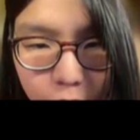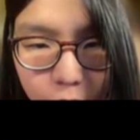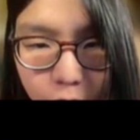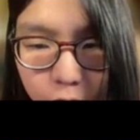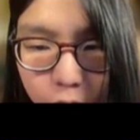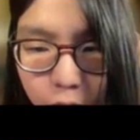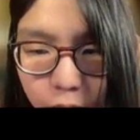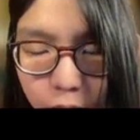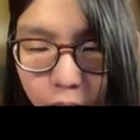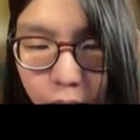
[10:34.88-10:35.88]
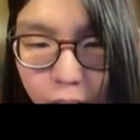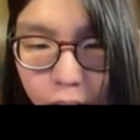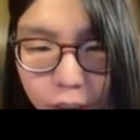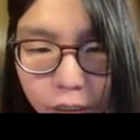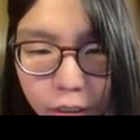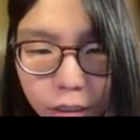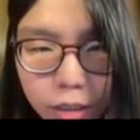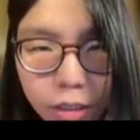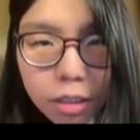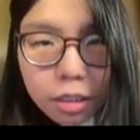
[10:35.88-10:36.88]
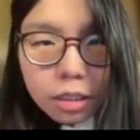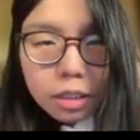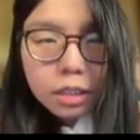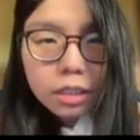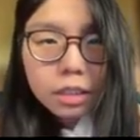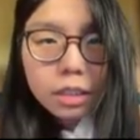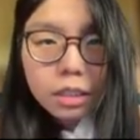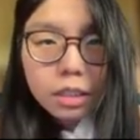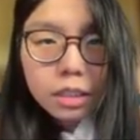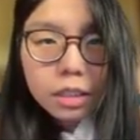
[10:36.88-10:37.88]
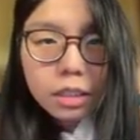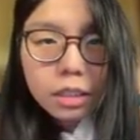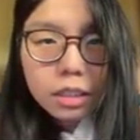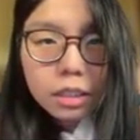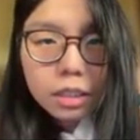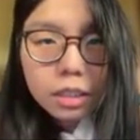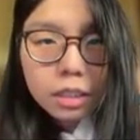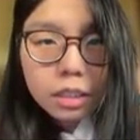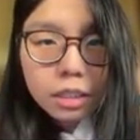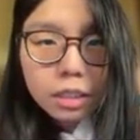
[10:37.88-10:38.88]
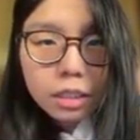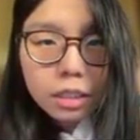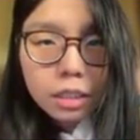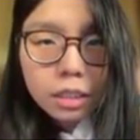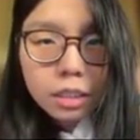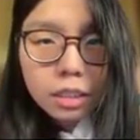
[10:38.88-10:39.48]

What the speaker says: (silence)